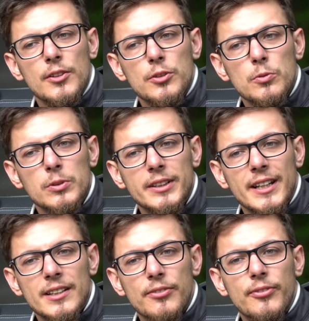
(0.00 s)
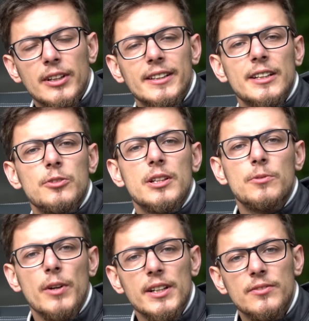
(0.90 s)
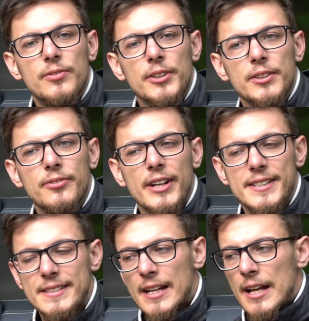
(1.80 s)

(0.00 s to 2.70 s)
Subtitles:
You will get the feeling that you can ride it very fast.